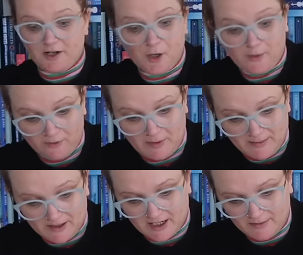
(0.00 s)
I know whether
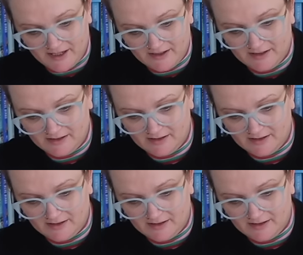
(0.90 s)
people are coming.